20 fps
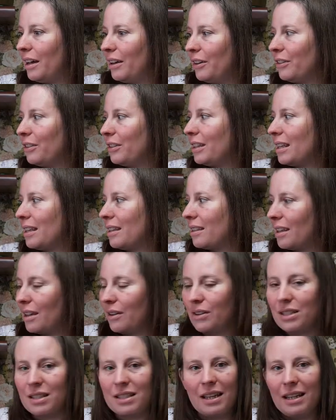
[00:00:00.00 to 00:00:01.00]
I don't think
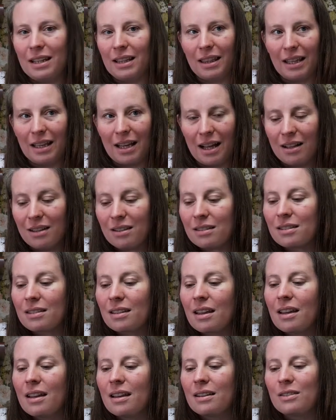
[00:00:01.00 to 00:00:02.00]
there is anything
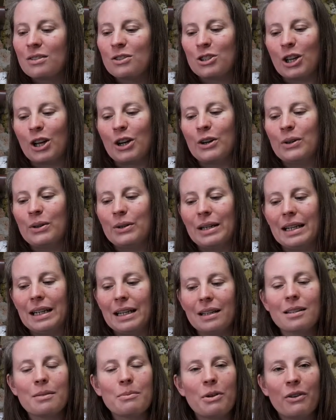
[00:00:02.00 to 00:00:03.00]
else. So
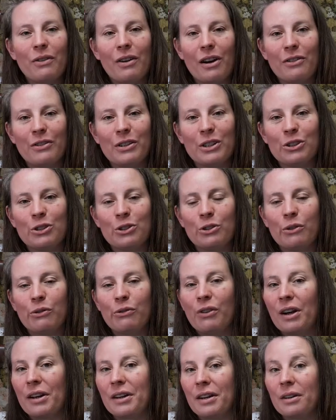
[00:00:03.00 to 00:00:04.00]
let's move over
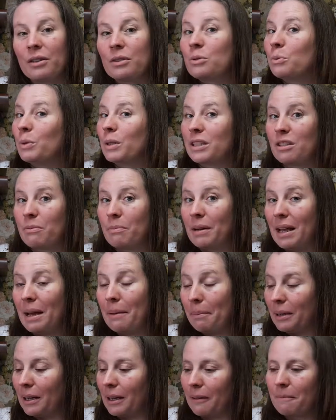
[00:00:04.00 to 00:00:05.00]
to find out what's been
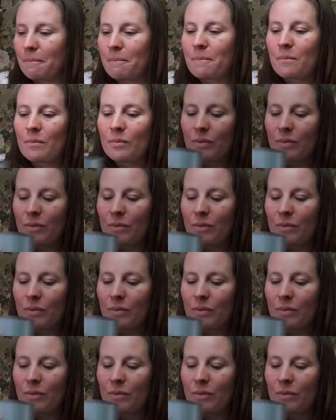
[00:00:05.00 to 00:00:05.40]
happening.